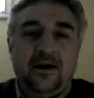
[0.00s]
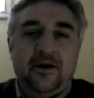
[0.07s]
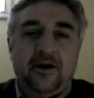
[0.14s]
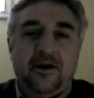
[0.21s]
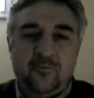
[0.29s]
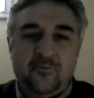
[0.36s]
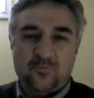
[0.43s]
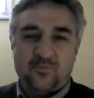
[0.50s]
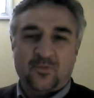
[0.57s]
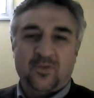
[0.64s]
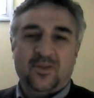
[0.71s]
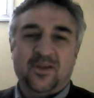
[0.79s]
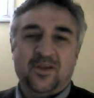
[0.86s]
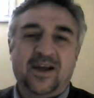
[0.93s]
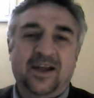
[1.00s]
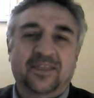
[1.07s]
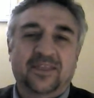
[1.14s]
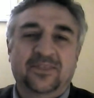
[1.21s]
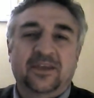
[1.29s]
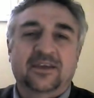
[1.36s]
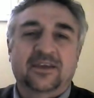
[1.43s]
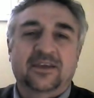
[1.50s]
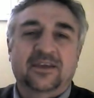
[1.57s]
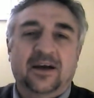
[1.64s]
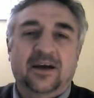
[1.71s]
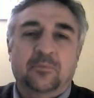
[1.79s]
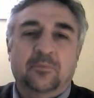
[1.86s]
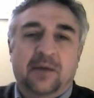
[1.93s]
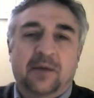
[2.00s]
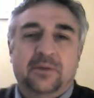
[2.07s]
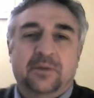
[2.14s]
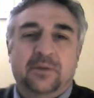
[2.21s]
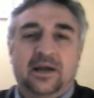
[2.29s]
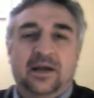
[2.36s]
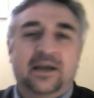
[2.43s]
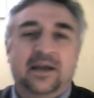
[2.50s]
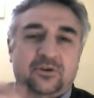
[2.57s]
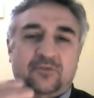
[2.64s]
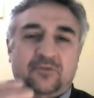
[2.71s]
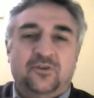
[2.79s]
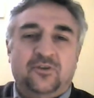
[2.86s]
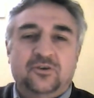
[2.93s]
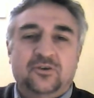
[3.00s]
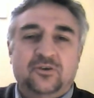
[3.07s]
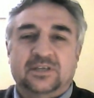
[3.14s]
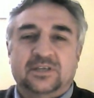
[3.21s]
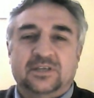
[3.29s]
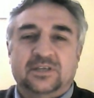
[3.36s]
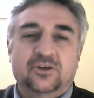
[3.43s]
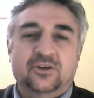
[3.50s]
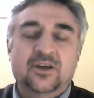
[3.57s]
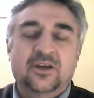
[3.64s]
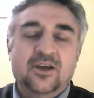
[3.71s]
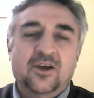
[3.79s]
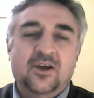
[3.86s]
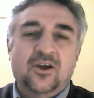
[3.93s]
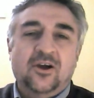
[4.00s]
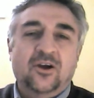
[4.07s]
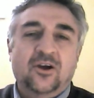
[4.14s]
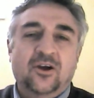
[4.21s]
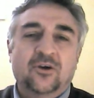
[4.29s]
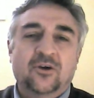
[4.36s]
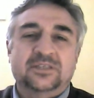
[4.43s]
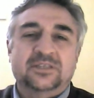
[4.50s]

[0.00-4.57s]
Um, I think Bob and I were confused as to who was